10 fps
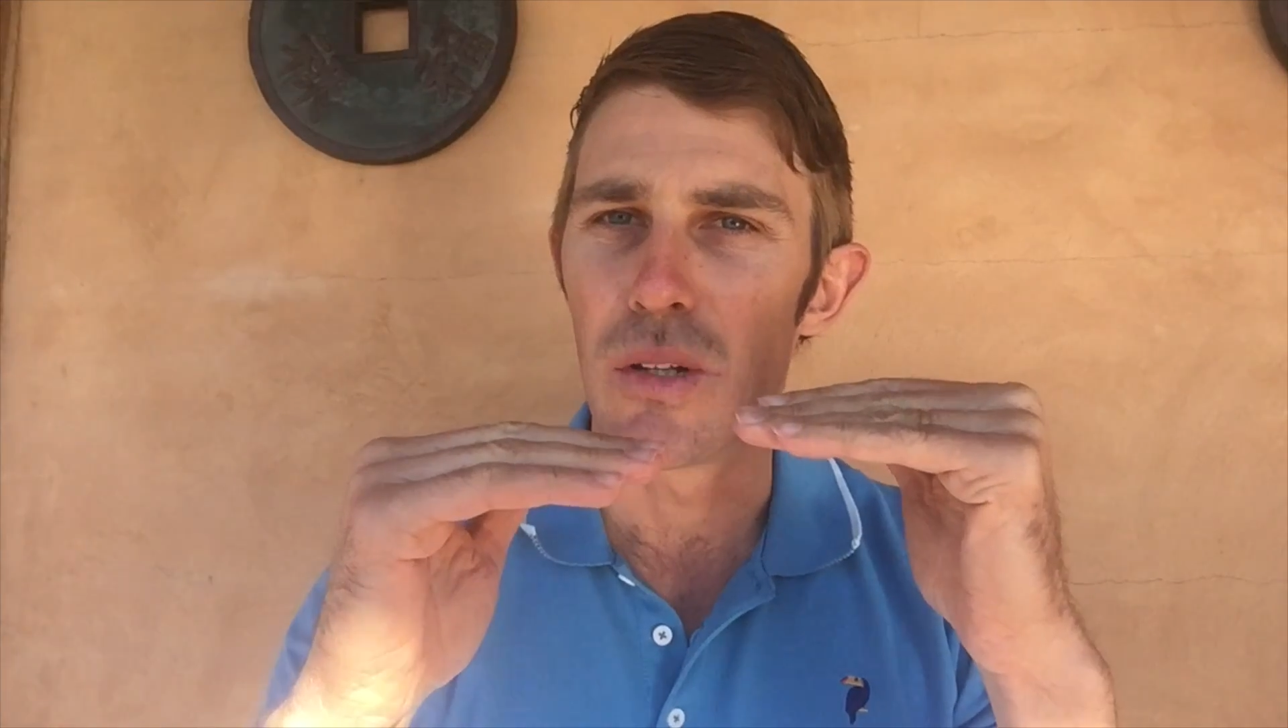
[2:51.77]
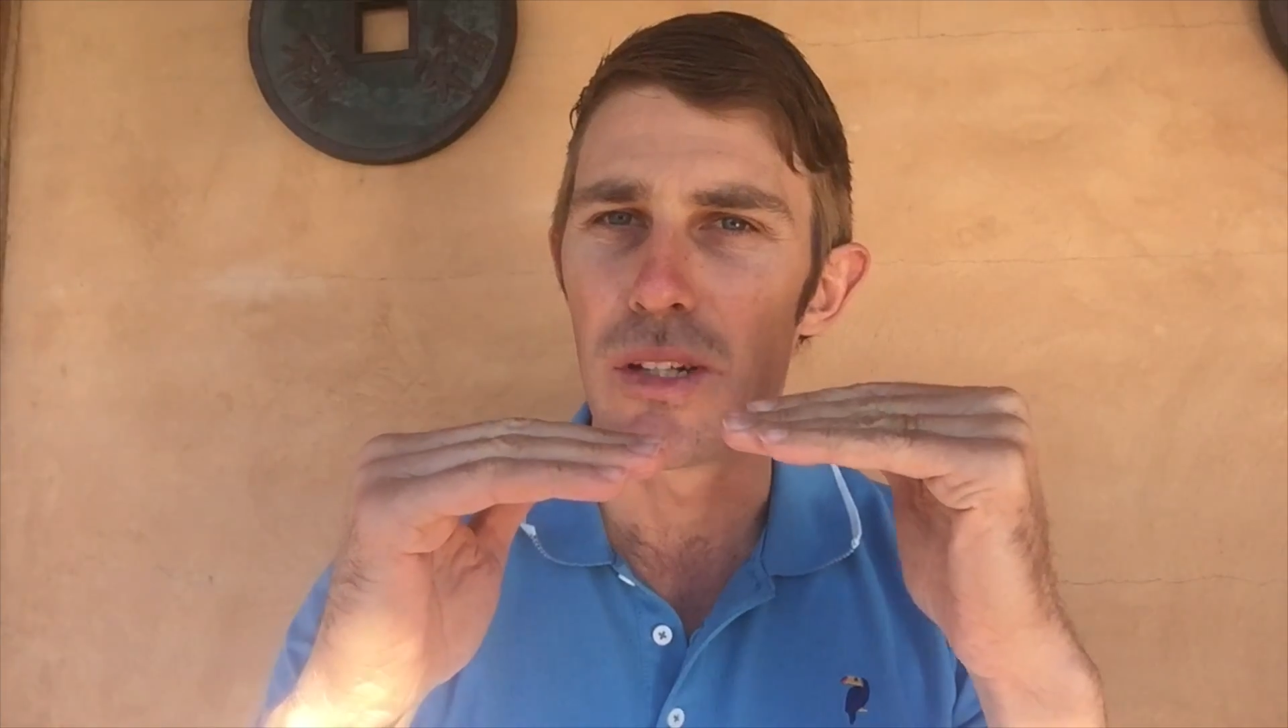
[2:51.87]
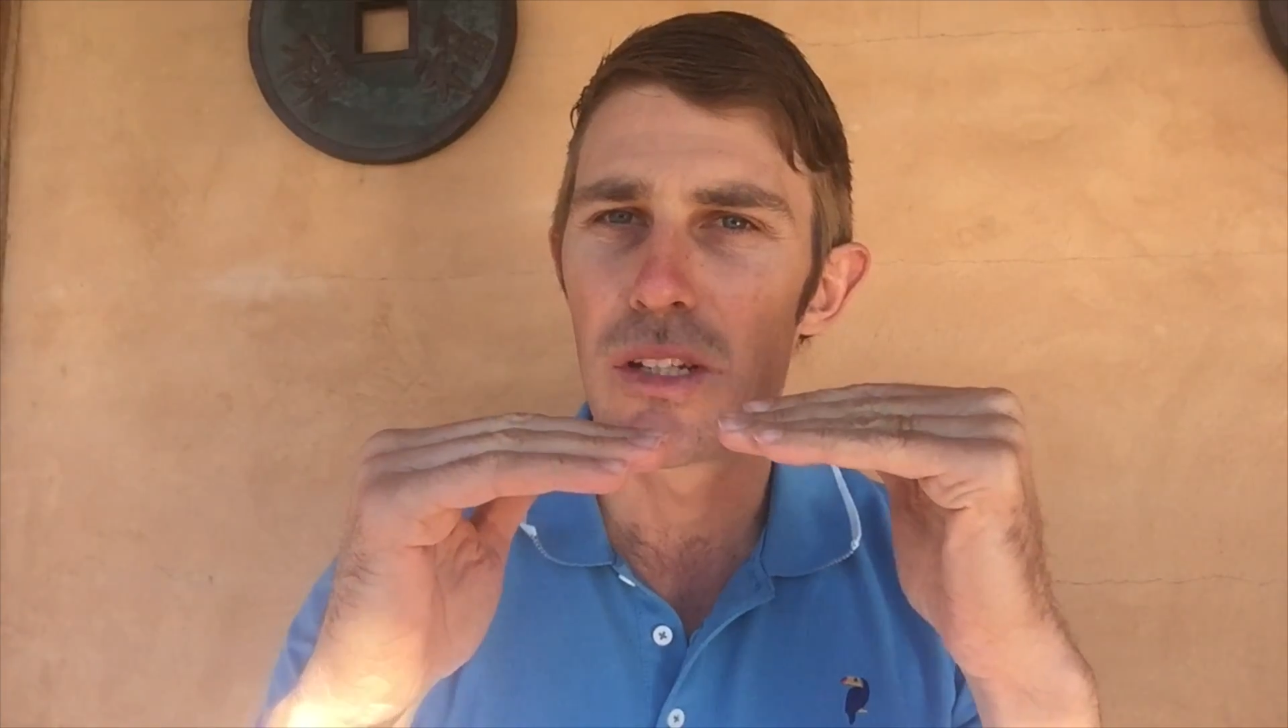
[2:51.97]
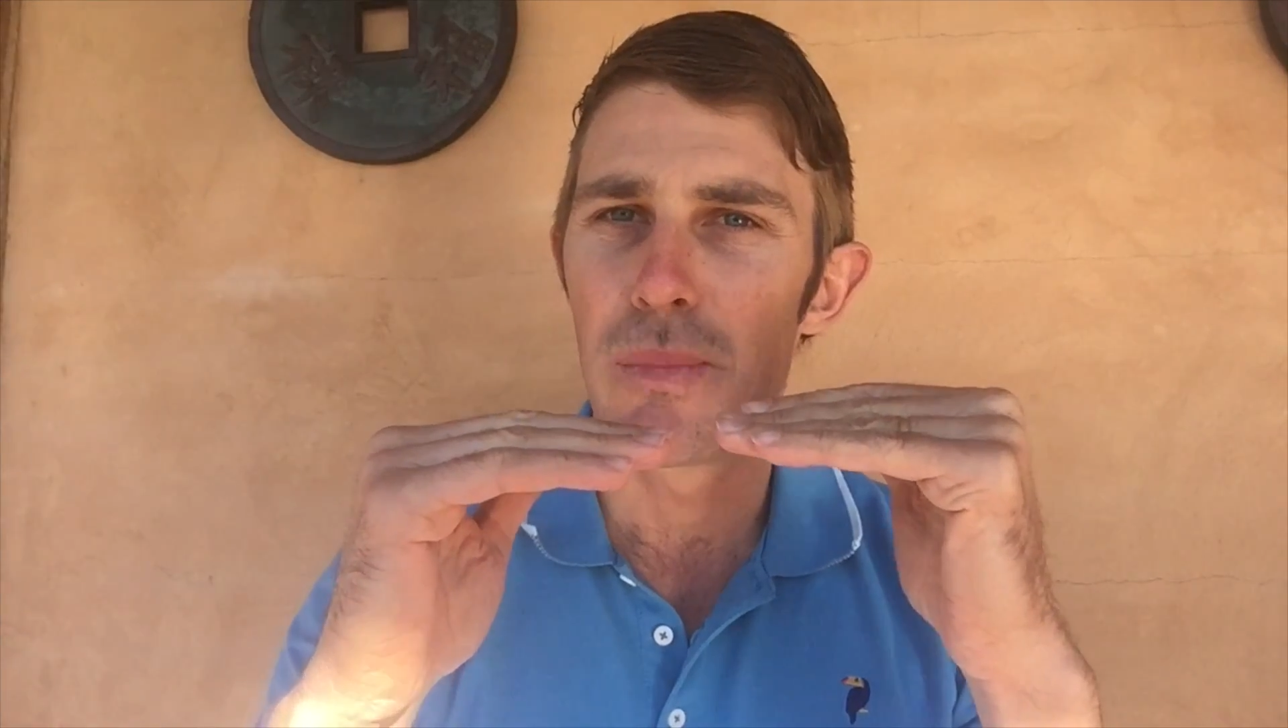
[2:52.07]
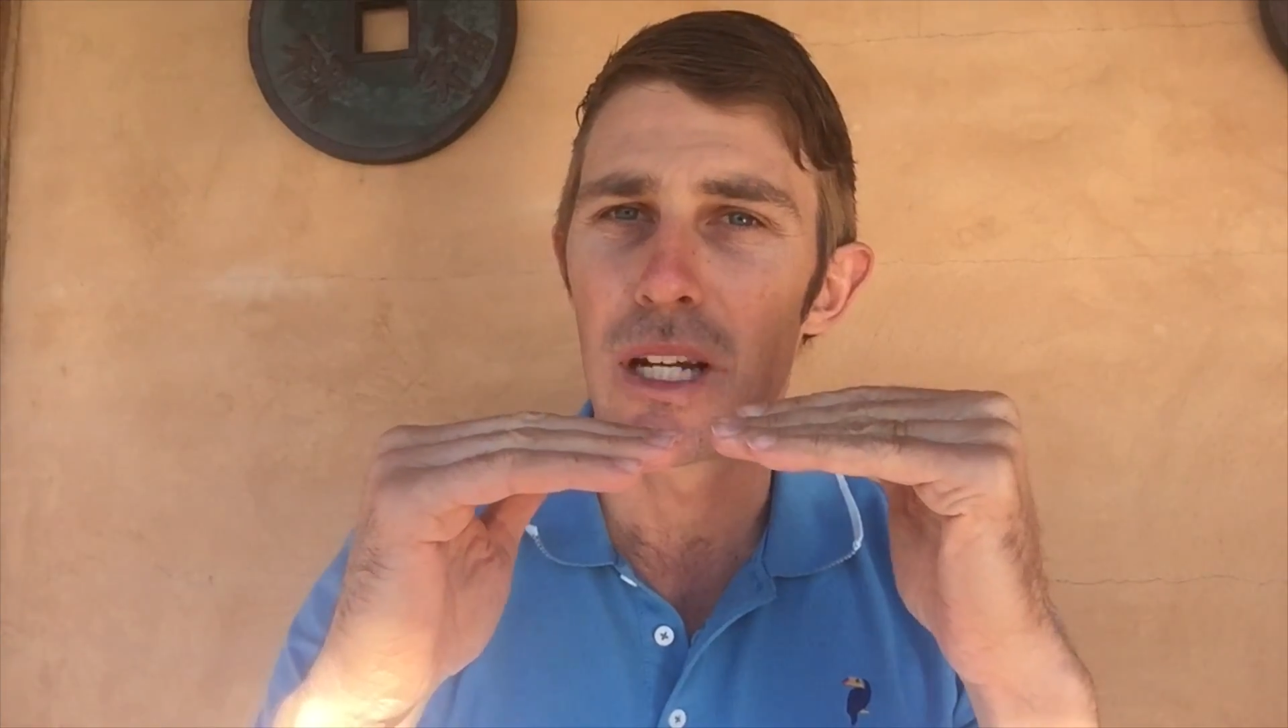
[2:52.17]

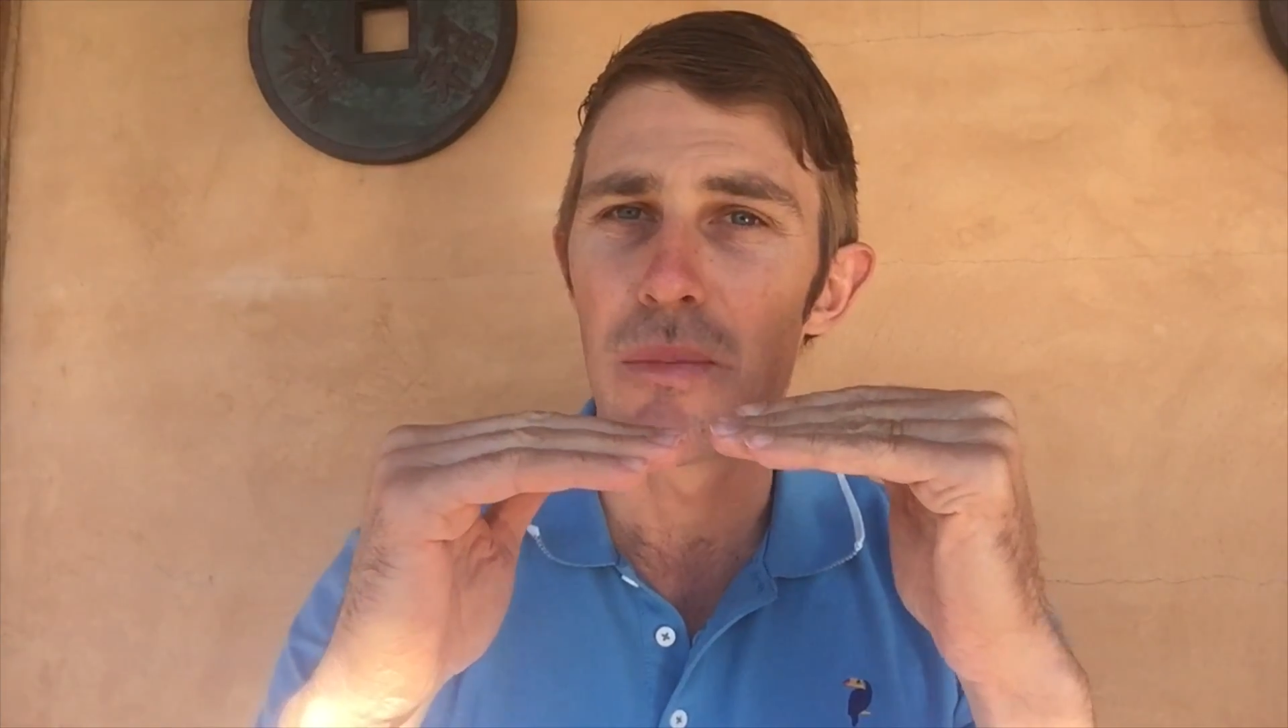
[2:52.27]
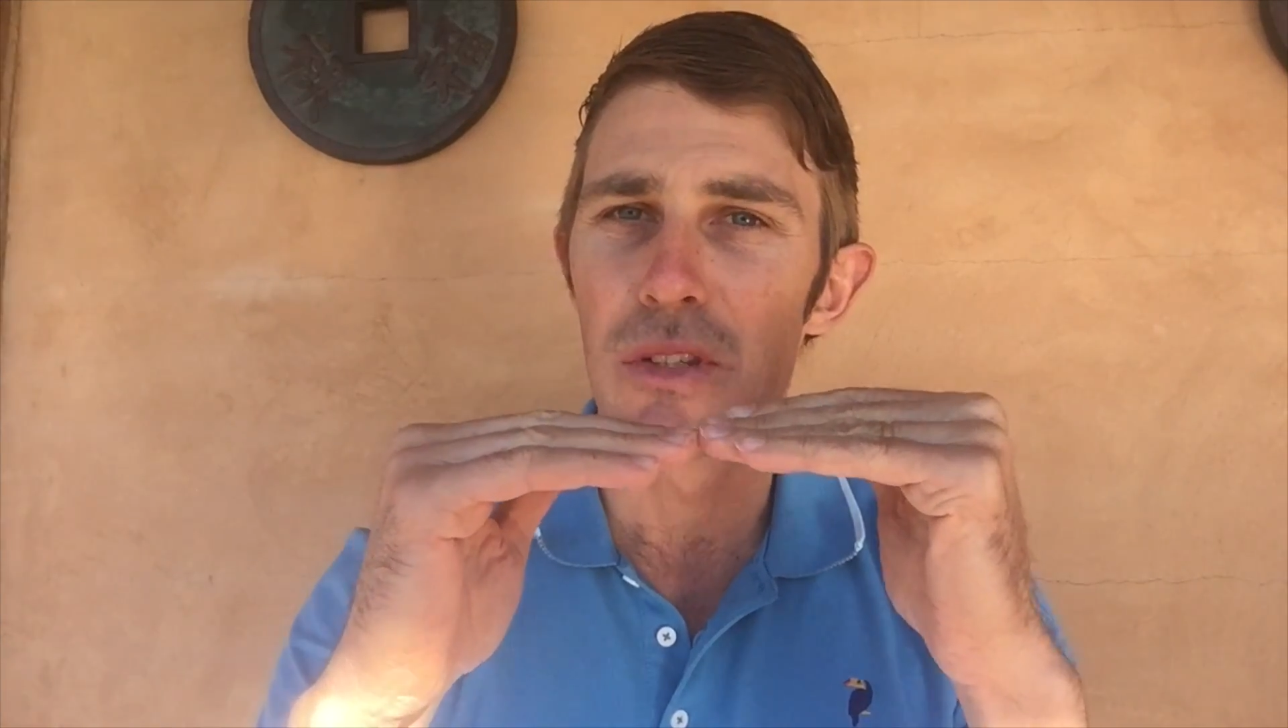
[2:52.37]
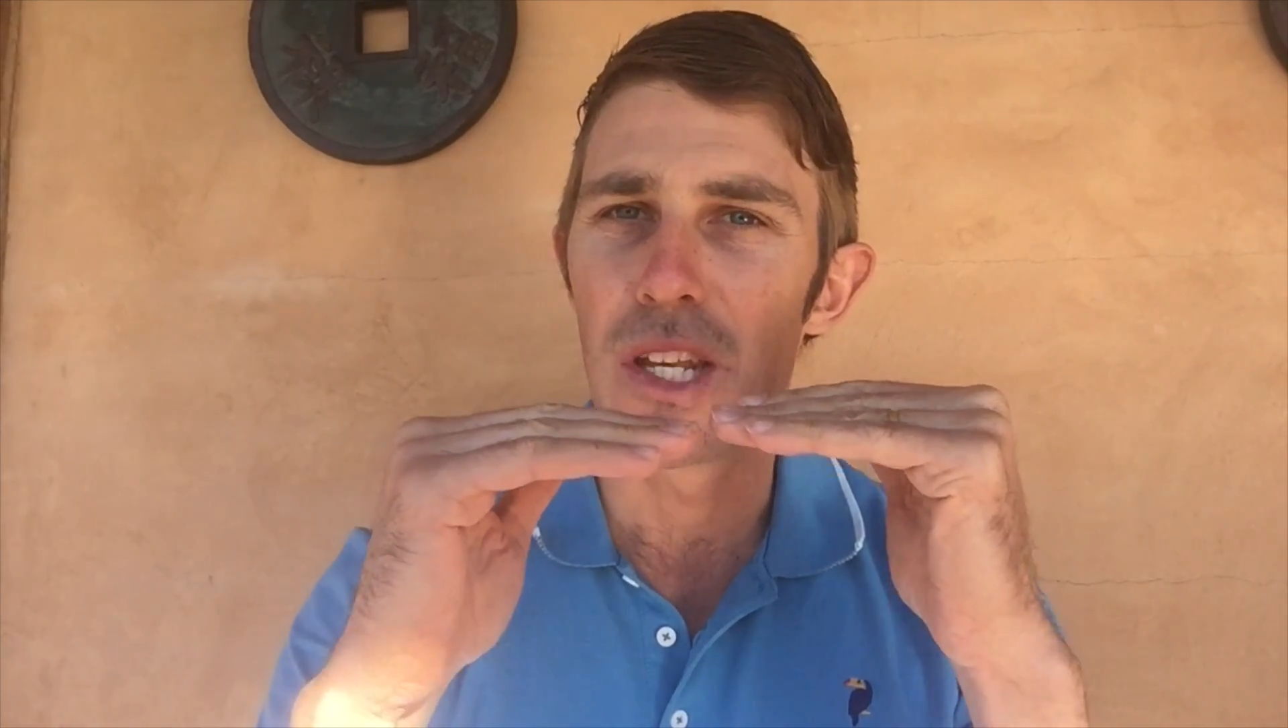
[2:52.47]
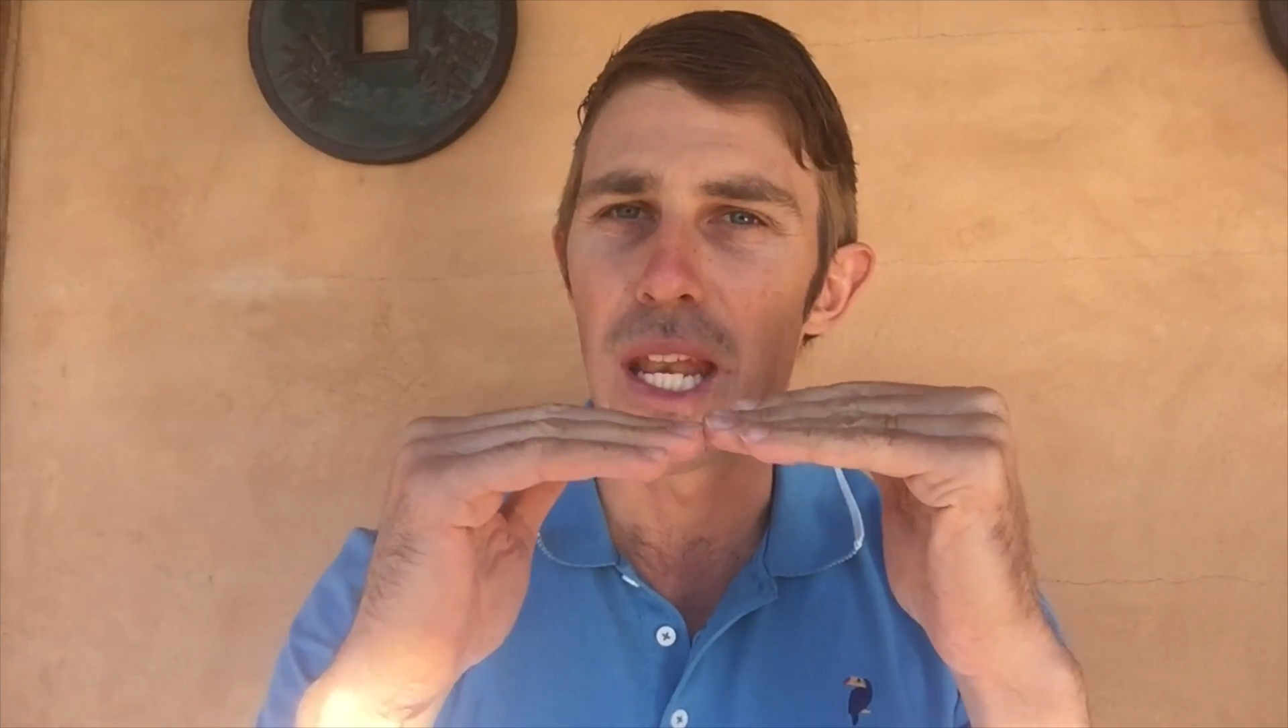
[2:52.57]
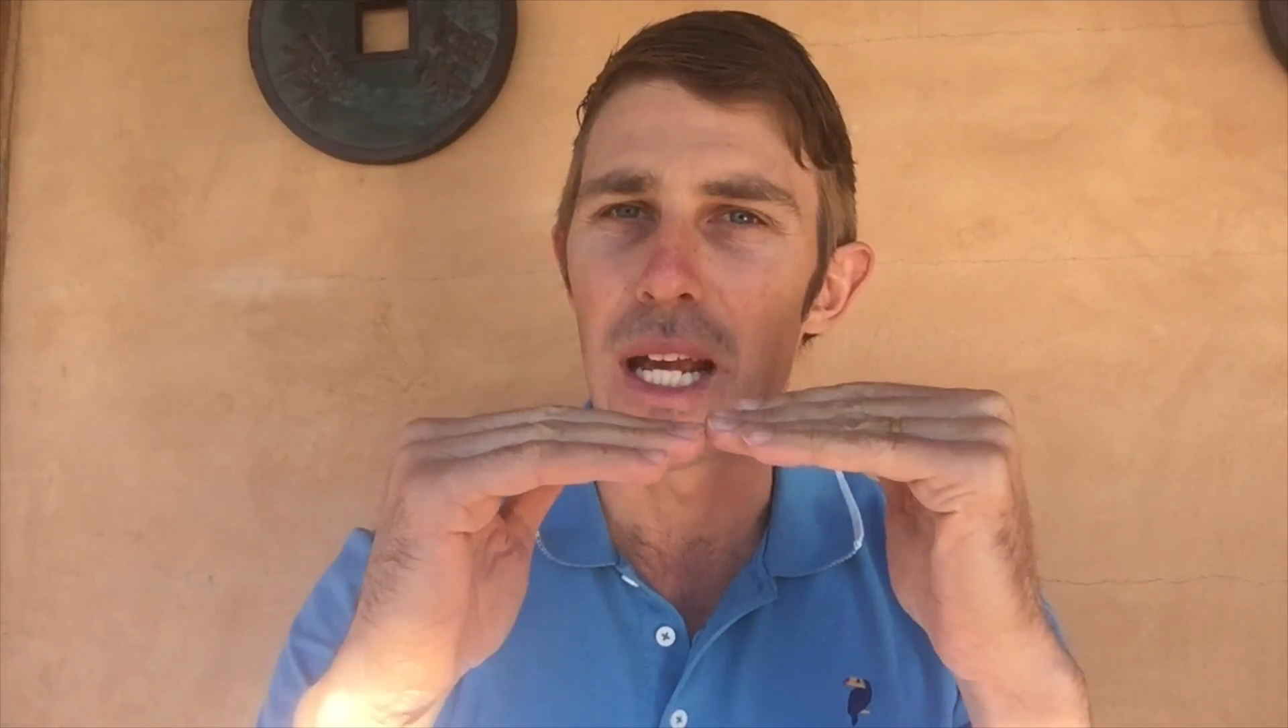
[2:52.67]
This becomes the